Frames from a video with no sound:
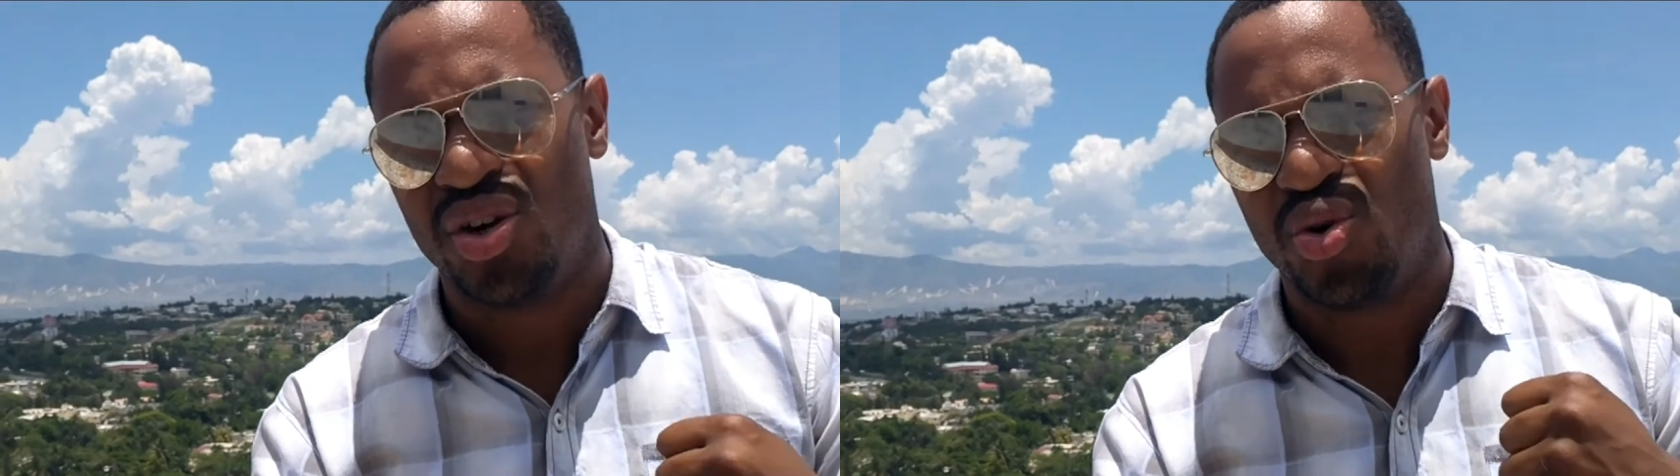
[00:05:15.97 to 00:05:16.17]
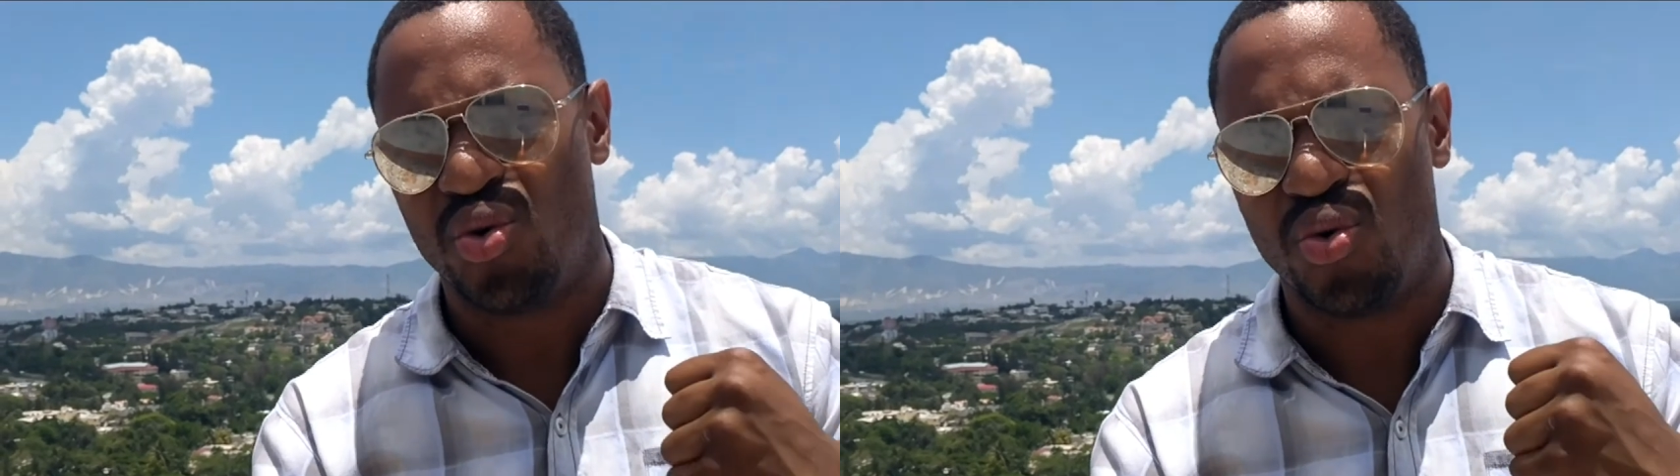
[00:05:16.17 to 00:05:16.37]

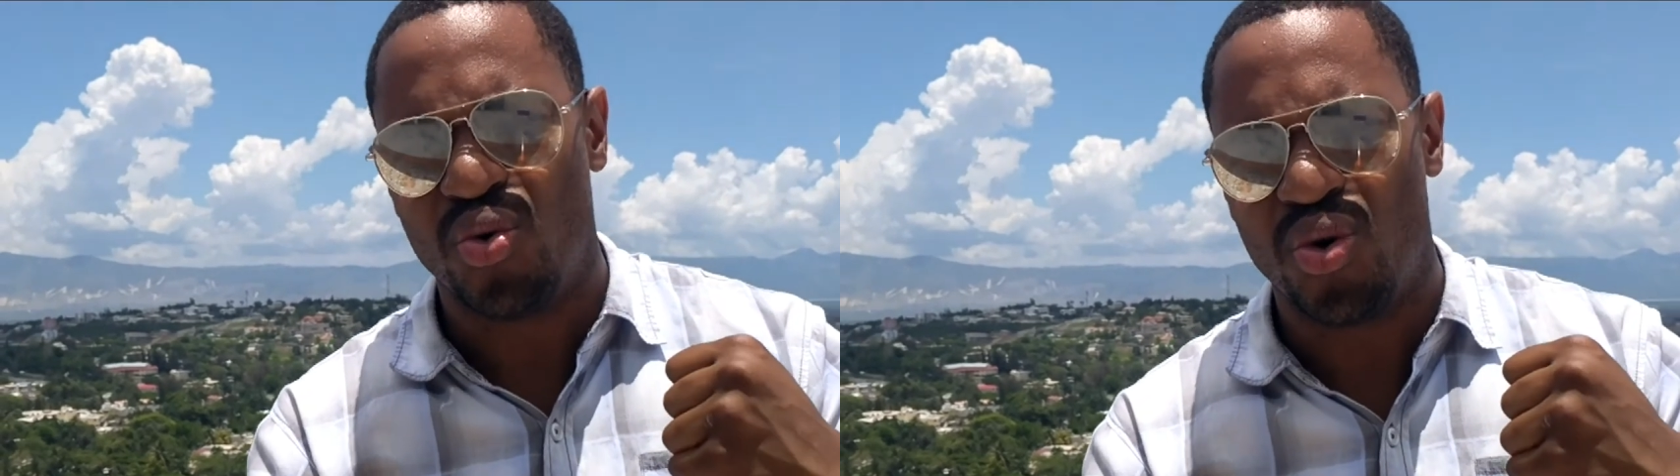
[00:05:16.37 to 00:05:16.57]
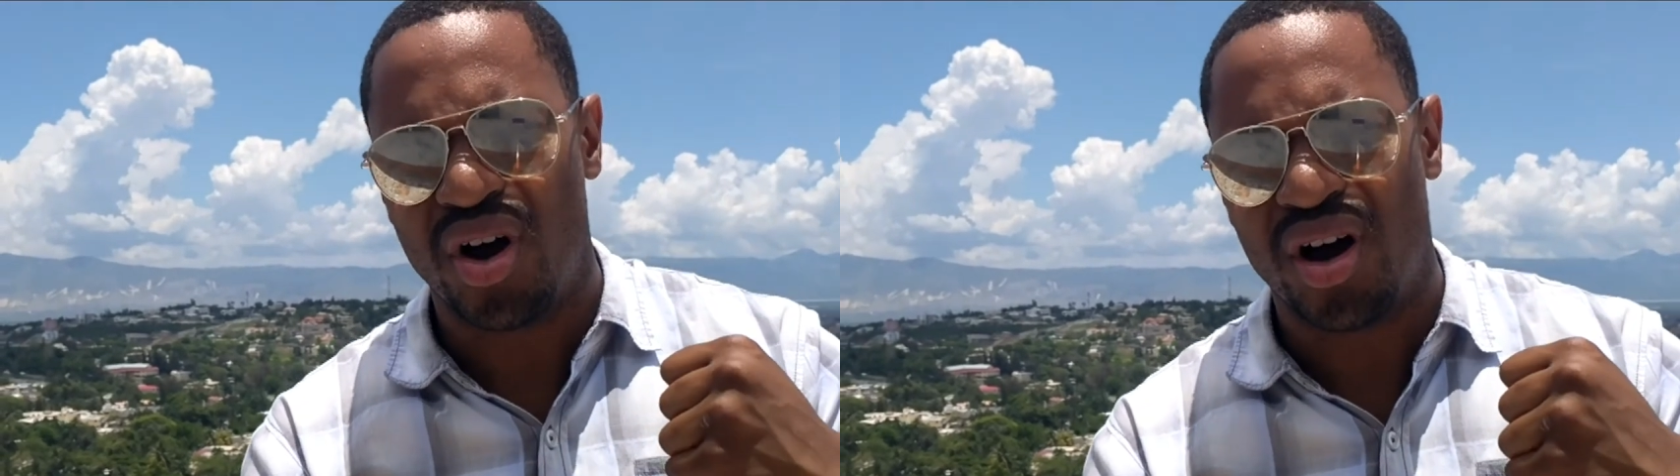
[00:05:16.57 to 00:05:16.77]
who,
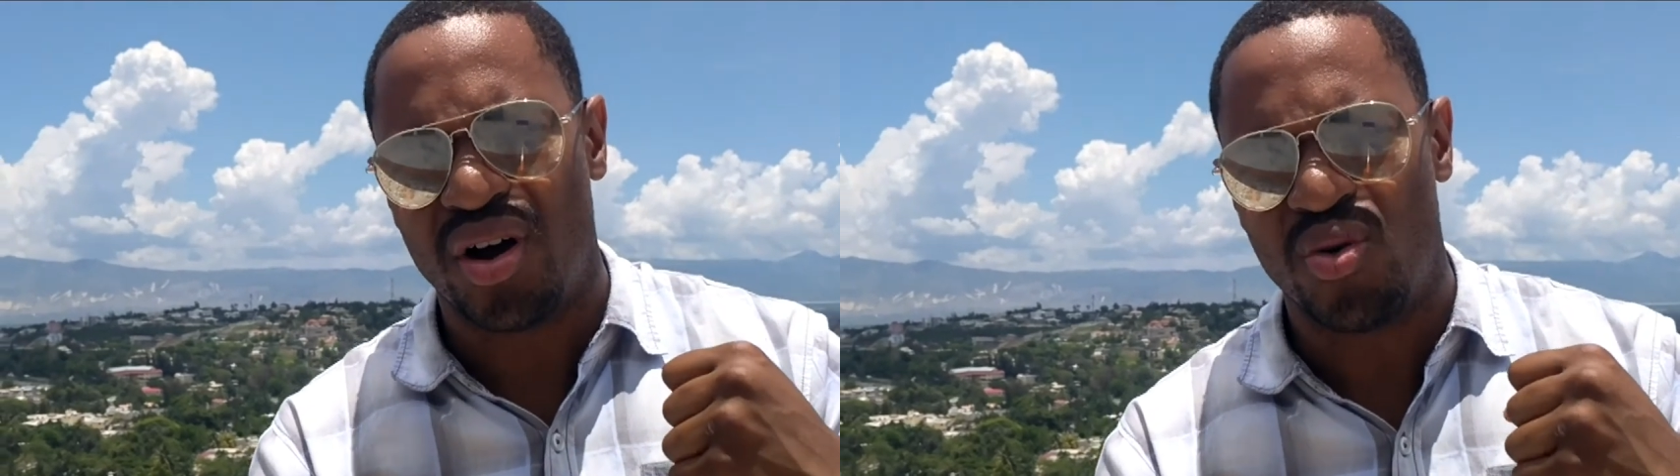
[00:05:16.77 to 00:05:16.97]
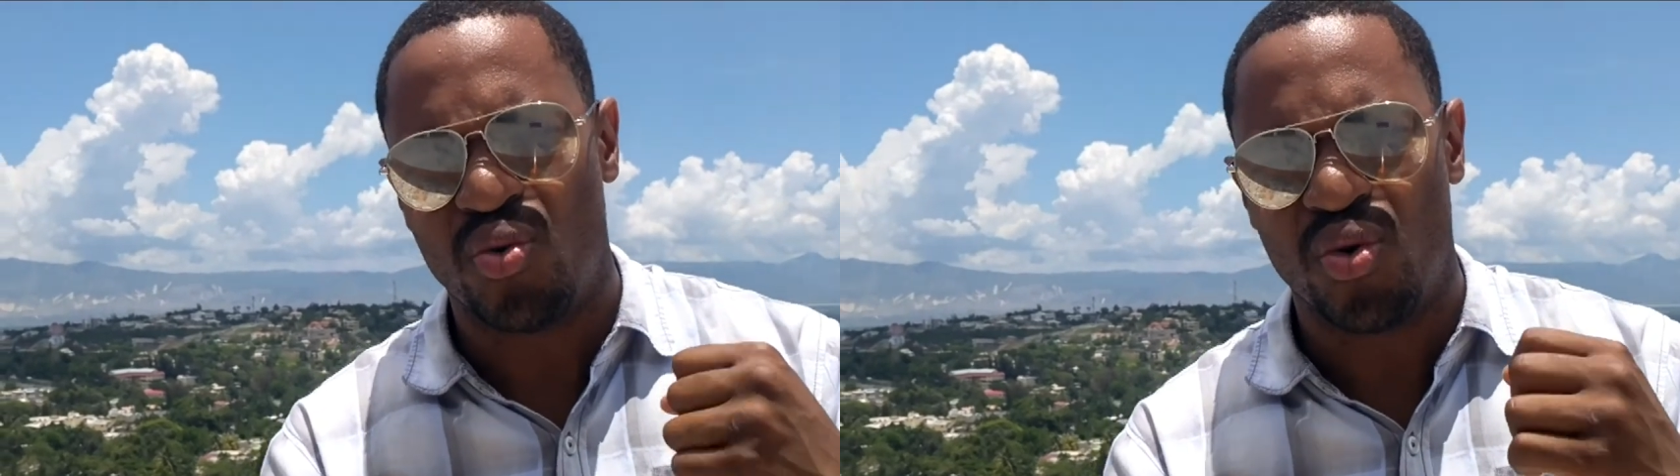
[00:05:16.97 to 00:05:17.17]
uh,
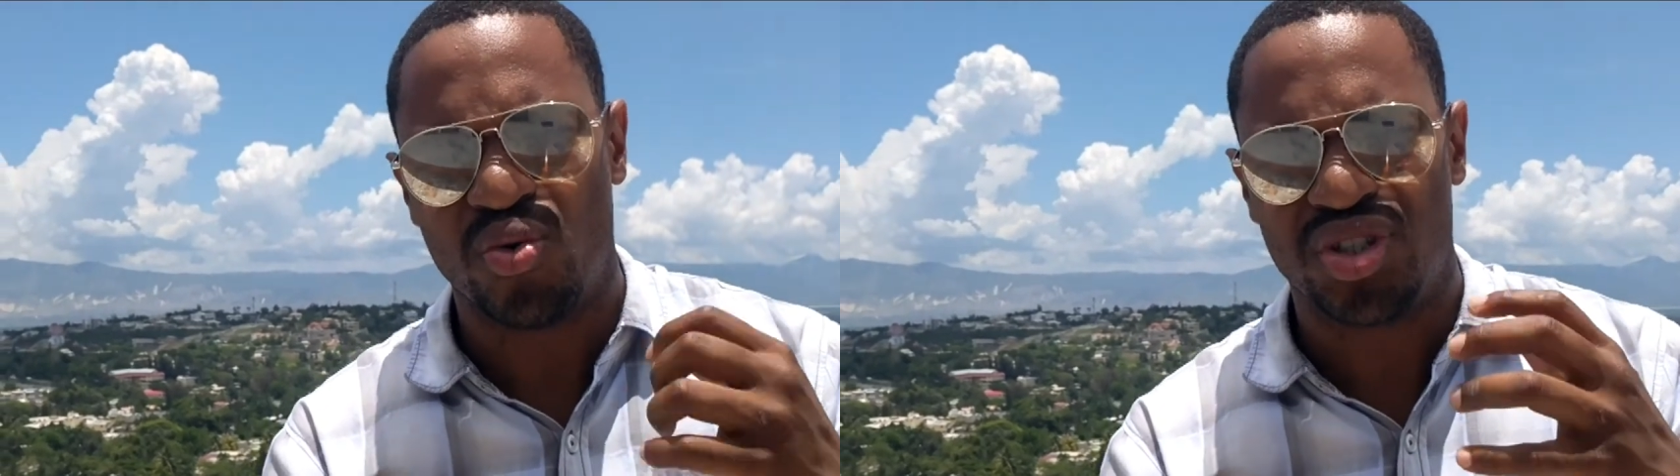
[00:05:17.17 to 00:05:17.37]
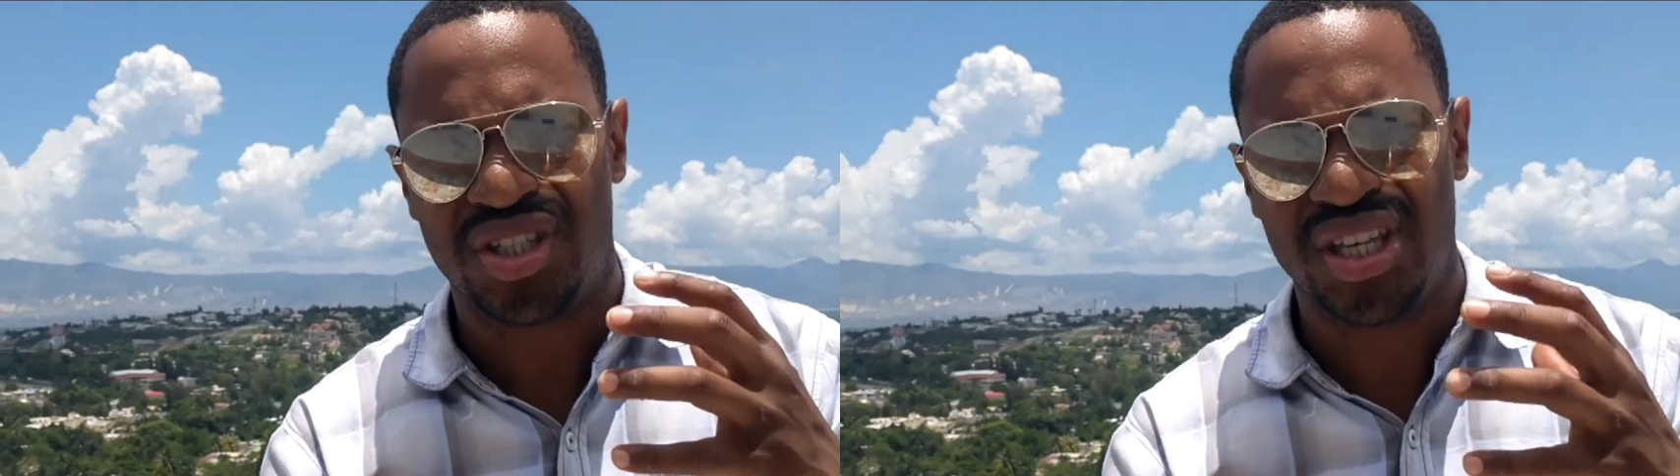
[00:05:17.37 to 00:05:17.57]

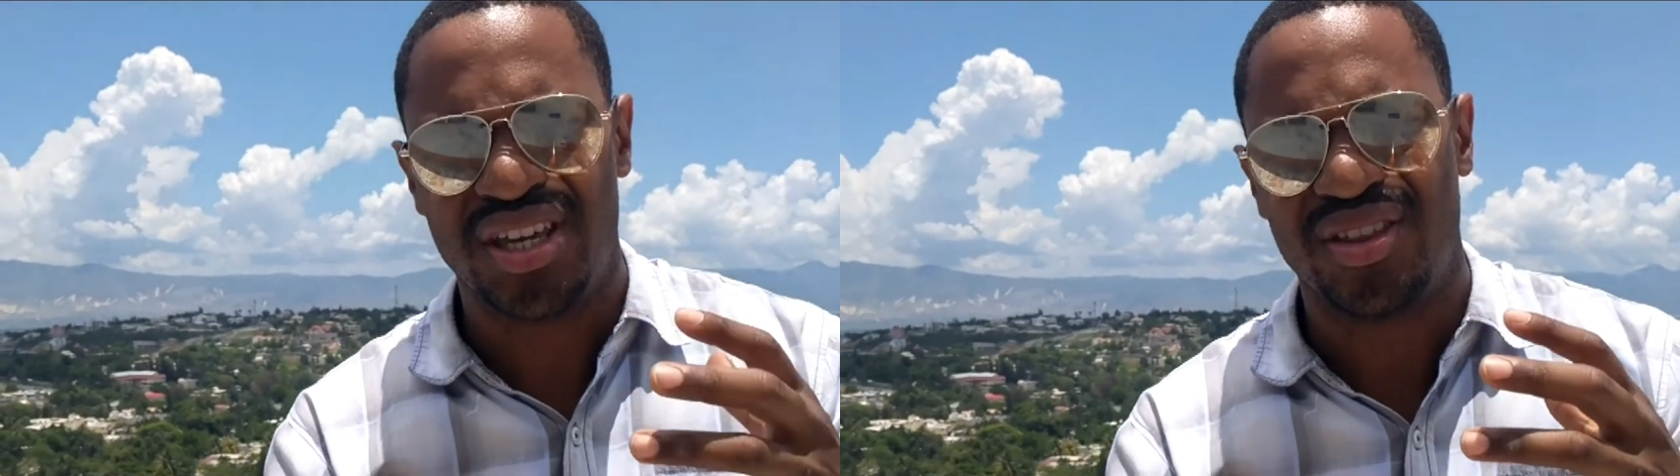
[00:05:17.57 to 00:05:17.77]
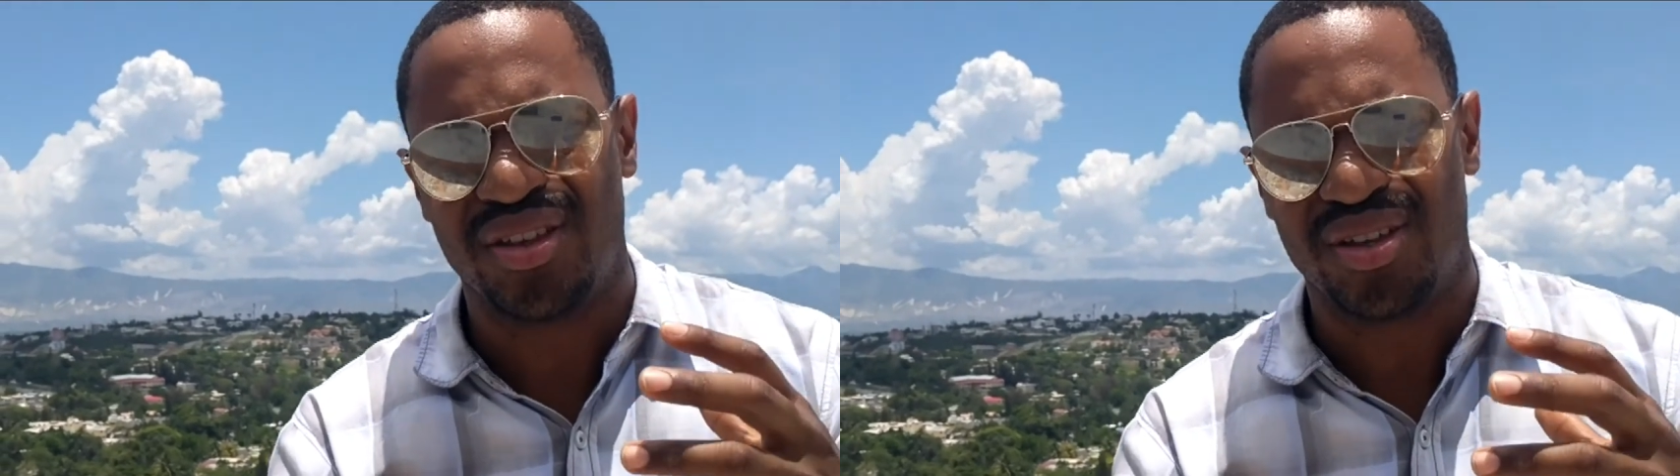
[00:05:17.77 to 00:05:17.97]
who see
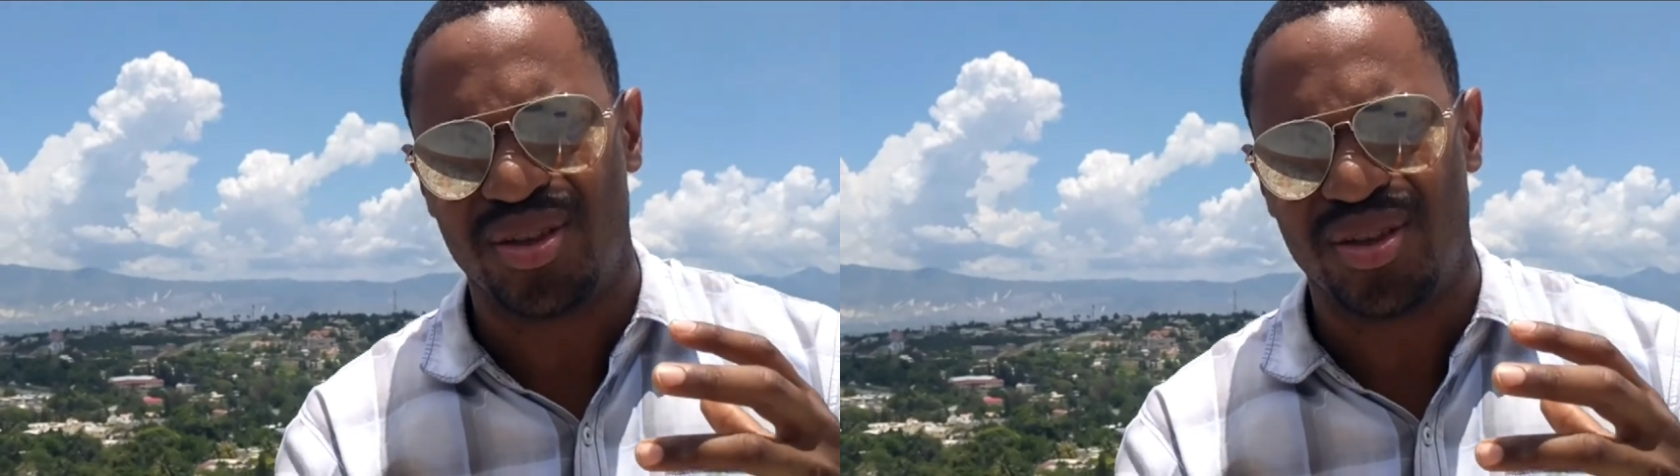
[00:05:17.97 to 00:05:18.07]
the,